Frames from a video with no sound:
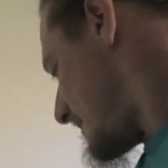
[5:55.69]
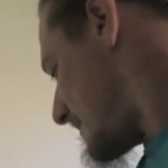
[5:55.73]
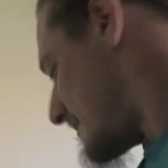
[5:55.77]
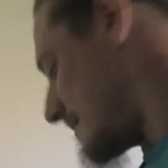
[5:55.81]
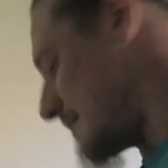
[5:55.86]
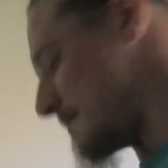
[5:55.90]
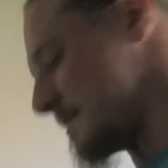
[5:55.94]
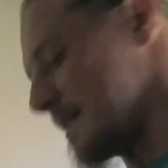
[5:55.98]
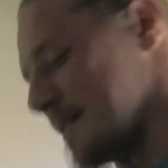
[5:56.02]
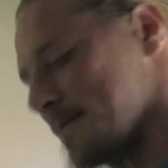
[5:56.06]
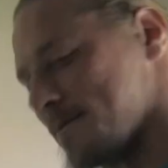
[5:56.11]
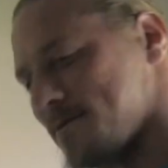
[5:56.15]

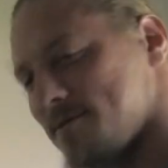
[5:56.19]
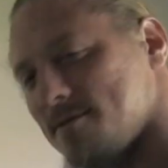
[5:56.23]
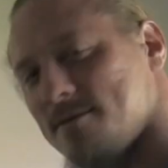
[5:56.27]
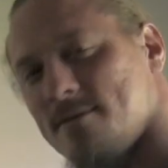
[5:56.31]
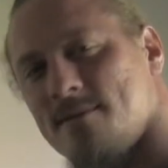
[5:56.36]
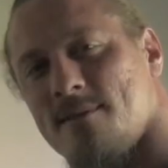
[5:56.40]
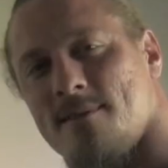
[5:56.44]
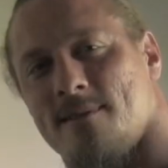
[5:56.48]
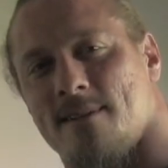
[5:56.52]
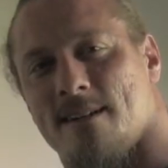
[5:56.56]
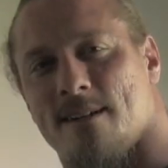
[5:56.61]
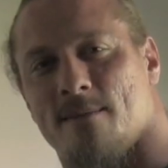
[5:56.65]
sometimes we'll
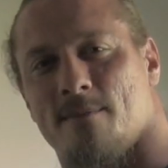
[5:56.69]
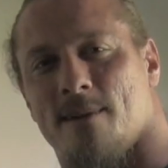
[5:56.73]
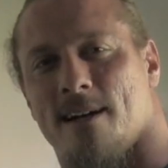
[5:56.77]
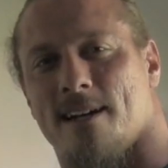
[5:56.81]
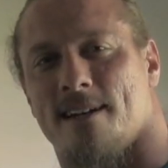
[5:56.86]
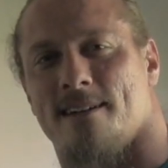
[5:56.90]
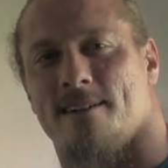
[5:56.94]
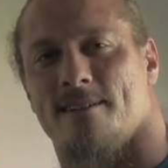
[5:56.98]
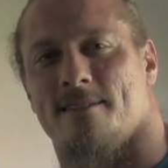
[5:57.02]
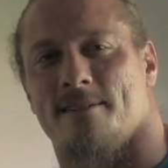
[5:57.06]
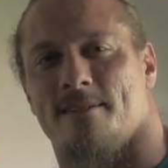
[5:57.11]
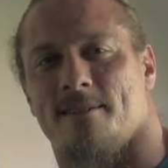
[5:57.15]
come back
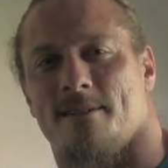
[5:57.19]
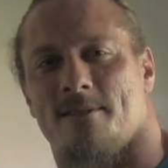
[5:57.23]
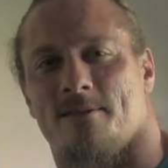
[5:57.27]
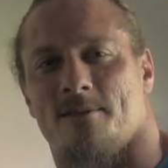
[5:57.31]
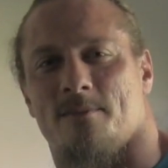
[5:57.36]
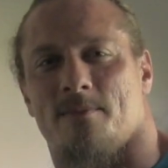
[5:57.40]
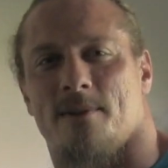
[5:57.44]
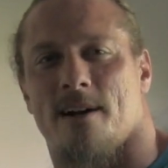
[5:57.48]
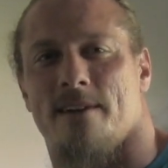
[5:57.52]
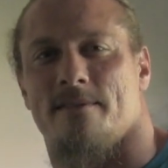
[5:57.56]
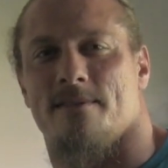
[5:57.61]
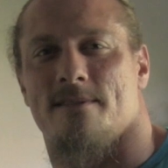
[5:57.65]
here and get a little
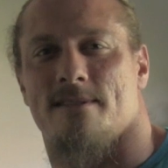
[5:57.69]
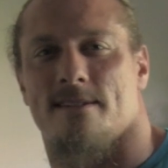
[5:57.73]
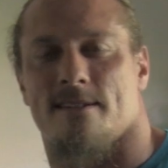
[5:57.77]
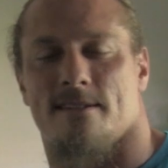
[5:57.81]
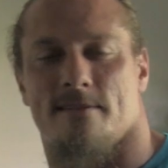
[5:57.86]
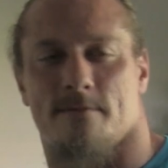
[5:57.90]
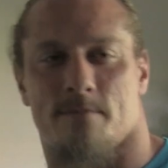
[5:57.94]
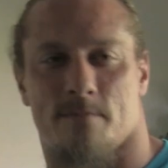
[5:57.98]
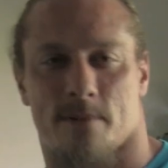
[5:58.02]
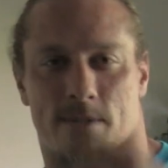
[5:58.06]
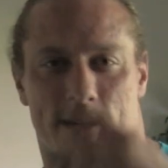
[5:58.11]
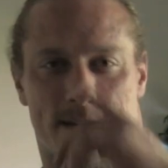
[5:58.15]

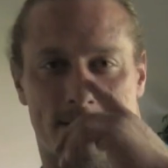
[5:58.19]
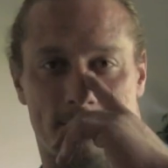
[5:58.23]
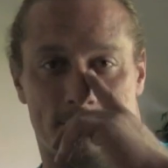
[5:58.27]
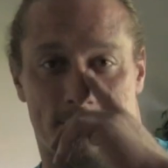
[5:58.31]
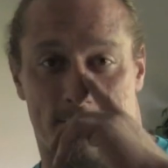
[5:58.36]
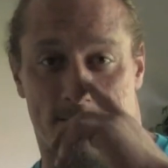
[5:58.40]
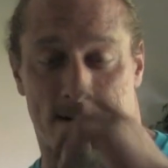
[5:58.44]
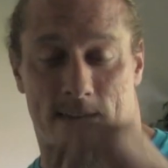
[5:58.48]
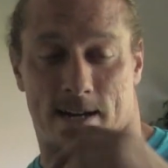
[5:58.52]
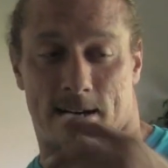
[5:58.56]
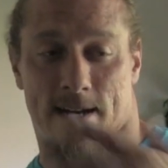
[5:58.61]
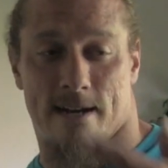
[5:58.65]
privacy. But
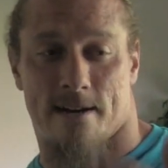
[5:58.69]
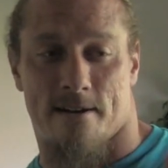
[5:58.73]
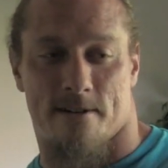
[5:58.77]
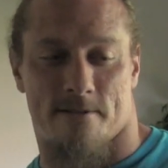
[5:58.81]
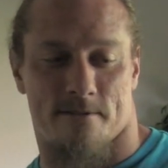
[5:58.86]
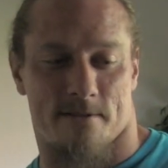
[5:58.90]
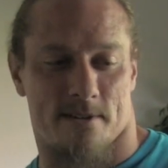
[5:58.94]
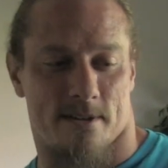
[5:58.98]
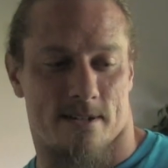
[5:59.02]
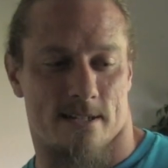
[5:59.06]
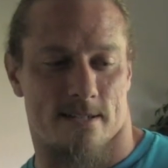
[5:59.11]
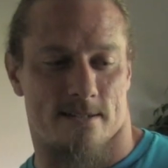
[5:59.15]
right now,
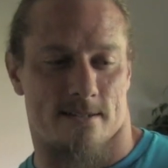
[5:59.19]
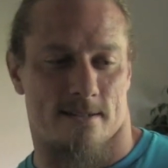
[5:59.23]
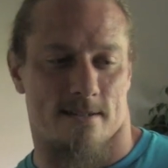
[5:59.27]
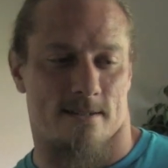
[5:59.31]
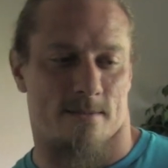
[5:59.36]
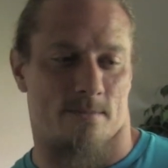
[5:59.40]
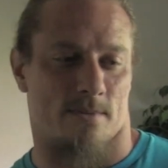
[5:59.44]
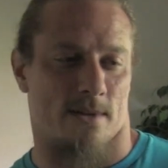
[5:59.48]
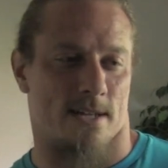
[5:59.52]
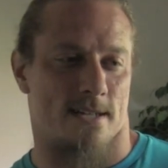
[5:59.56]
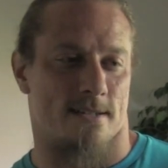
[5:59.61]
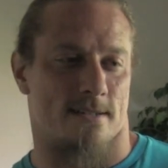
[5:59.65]
you can see the
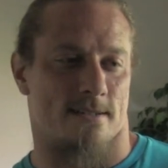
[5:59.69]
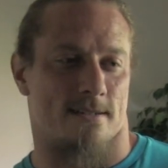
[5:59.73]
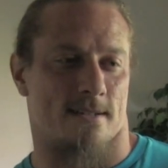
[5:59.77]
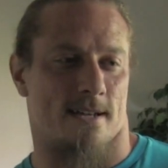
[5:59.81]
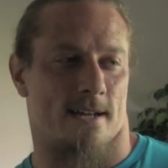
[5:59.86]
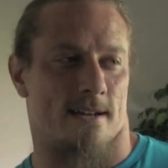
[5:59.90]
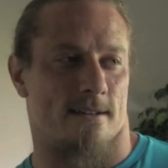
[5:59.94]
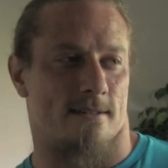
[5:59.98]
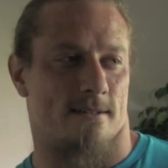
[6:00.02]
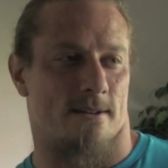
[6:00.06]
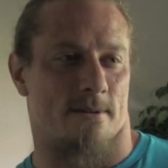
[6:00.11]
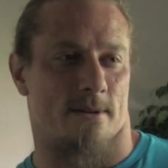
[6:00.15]
place is
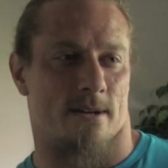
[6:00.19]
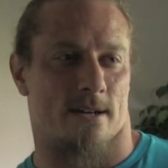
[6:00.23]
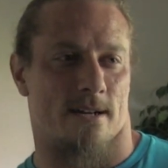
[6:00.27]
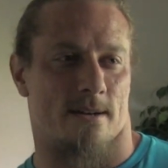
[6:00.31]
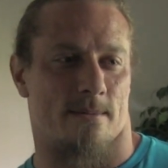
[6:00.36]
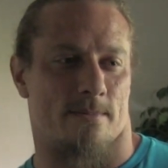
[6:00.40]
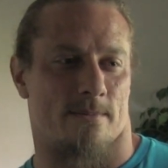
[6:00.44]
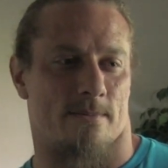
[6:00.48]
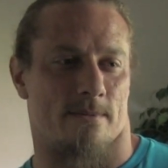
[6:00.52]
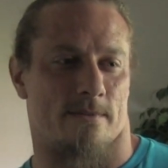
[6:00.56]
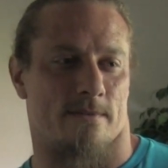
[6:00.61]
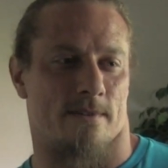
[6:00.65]
kind of loaded
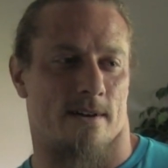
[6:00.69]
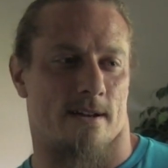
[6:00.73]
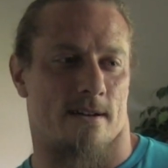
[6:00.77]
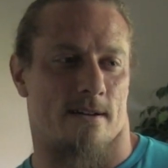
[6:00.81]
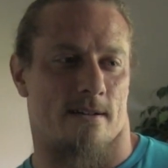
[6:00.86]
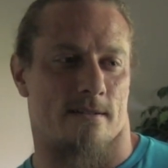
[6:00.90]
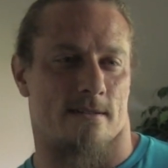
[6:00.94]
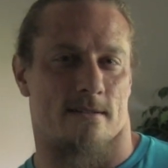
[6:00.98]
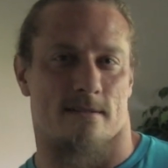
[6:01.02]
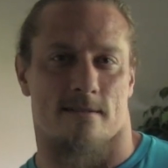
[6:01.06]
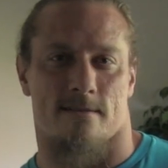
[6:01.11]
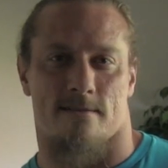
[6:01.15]
up. We've got
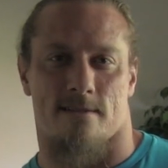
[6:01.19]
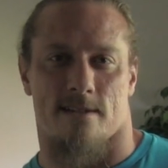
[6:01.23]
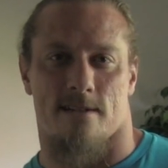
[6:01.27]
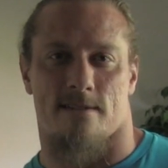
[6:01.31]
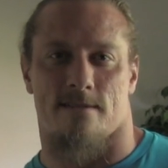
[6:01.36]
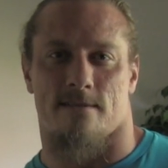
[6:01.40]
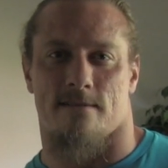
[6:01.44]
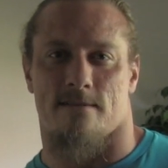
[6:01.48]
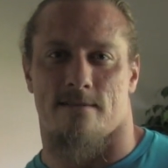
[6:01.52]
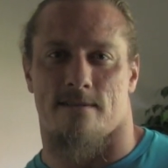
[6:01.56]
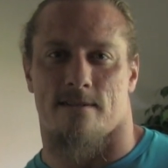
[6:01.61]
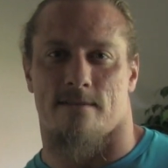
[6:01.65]
all the
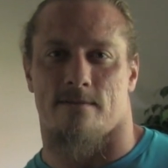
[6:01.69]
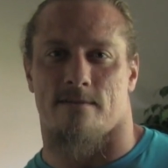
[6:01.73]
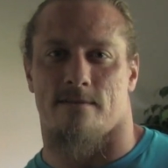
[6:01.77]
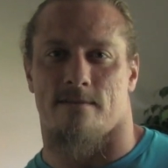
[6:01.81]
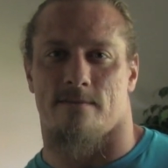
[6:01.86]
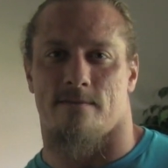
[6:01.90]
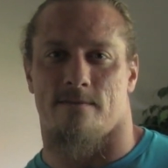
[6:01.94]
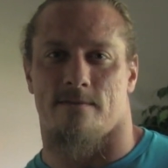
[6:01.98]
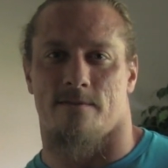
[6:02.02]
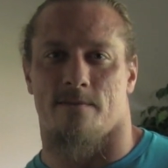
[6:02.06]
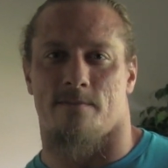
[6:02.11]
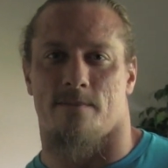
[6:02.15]
t-shirts that
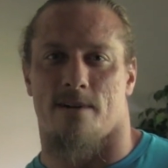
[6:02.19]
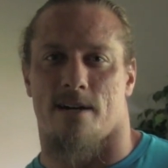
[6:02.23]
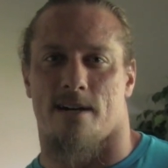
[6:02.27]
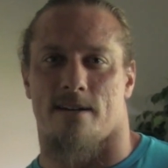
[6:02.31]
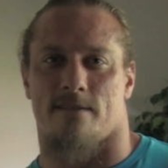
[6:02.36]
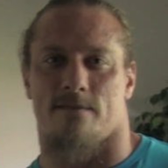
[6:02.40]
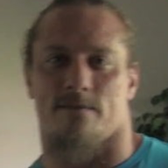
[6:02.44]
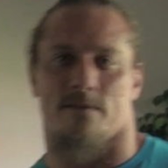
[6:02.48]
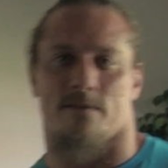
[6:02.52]
we bought